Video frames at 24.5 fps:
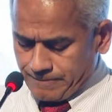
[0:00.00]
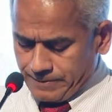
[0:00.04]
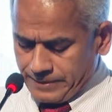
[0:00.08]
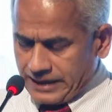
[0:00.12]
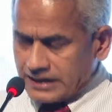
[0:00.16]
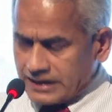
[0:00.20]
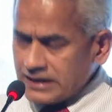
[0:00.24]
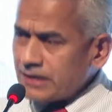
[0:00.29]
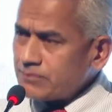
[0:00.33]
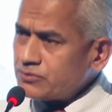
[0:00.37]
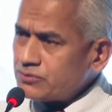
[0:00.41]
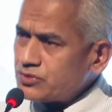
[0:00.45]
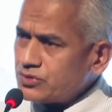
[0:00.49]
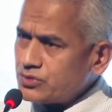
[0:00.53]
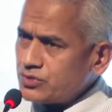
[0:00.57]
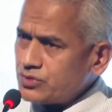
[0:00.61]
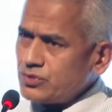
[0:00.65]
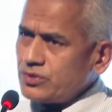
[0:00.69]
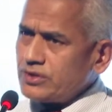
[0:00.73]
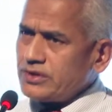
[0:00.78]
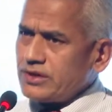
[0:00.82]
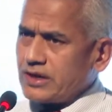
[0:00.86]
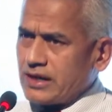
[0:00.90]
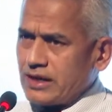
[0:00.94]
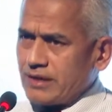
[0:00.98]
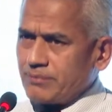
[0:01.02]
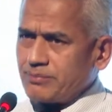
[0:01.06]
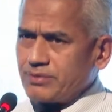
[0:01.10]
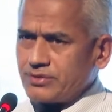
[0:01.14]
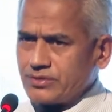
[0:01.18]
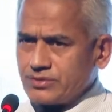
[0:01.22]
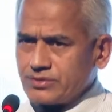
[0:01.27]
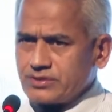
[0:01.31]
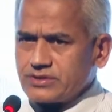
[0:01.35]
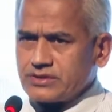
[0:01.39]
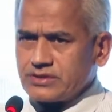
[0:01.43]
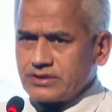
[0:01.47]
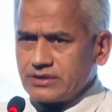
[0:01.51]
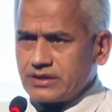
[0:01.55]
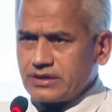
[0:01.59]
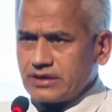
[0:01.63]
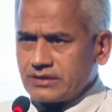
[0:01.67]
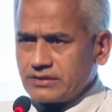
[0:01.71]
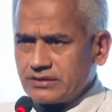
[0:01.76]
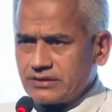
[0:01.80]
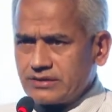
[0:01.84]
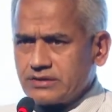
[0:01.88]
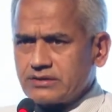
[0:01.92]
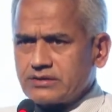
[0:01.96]
And I'm truly happy to see
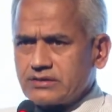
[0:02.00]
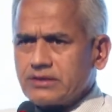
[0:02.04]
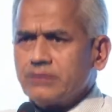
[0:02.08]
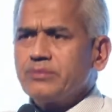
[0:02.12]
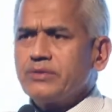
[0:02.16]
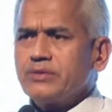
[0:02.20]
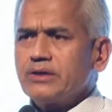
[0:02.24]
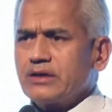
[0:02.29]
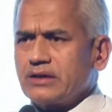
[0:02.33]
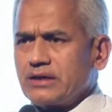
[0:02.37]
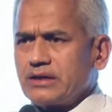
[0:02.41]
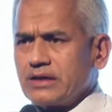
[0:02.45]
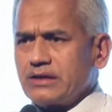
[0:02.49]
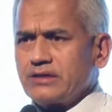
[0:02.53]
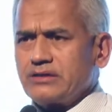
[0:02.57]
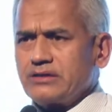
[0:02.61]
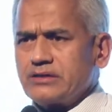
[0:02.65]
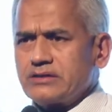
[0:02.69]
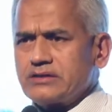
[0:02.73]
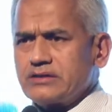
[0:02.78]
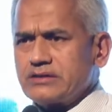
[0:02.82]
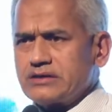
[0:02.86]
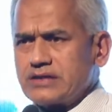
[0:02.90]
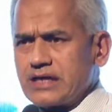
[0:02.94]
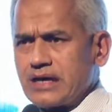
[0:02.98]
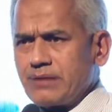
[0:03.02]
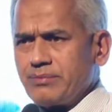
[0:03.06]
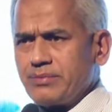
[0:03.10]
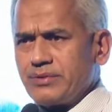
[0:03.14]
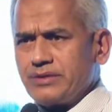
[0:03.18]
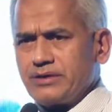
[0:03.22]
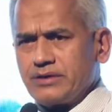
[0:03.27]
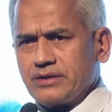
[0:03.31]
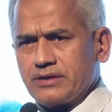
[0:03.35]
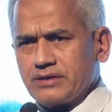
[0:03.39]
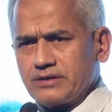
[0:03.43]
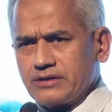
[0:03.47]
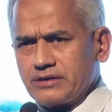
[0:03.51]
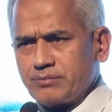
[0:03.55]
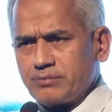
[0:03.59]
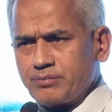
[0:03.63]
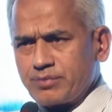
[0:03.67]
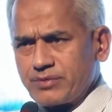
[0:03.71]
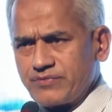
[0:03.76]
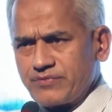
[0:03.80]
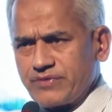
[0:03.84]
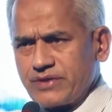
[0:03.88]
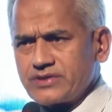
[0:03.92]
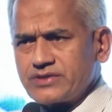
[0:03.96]
that something like this is happening at a
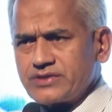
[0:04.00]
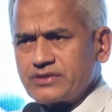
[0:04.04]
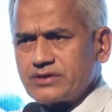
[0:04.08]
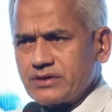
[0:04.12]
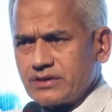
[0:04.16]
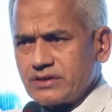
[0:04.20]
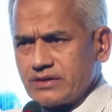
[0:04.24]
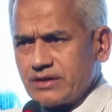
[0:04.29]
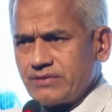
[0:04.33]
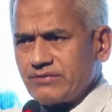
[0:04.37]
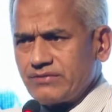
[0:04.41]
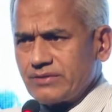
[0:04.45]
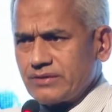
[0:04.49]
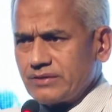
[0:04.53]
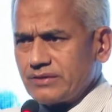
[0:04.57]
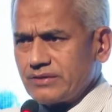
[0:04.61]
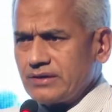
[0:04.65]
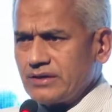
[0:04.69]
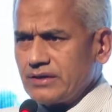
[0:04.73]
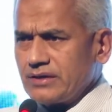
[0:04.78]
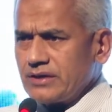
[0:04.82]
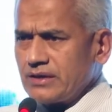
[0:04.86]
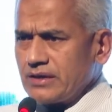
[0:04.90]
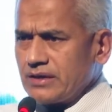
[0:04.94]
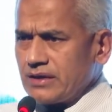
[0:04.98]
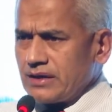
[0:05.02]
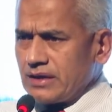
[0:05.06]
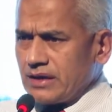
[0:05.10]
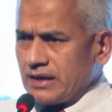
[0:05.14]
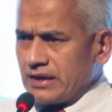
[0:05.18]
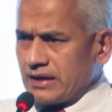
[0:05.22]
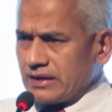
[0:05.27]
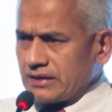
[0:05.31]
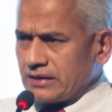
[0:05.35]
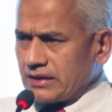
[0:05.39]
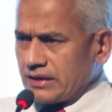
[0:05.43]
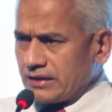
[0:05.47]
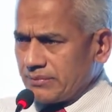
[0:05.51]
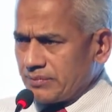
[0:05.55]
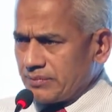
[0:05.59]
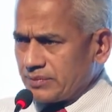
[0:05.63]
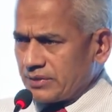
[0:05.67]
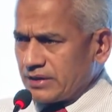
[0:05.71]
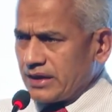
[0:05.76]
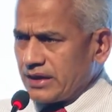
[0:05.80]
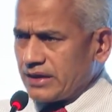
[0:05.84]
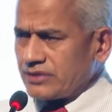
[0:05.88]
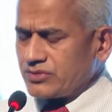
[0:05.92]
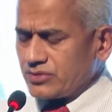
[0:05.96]
professional level. And I'm
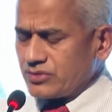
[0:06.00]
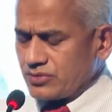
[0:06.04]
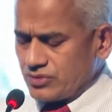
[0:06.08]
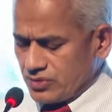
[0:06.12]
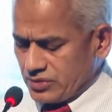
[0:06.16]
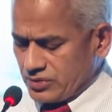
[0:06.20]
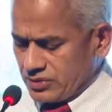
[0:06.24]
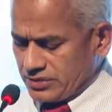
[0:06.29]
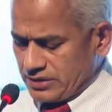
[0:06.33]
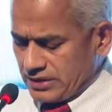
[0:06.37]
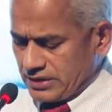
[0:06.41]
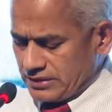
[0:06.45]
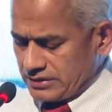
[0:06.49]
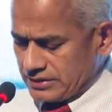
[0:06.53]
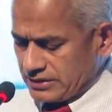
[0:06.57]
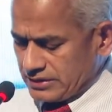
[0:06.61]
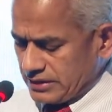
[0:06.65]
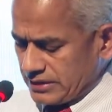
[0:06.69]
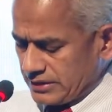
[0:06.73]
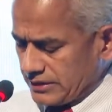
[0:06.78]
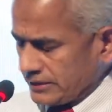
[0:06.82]
glad to note that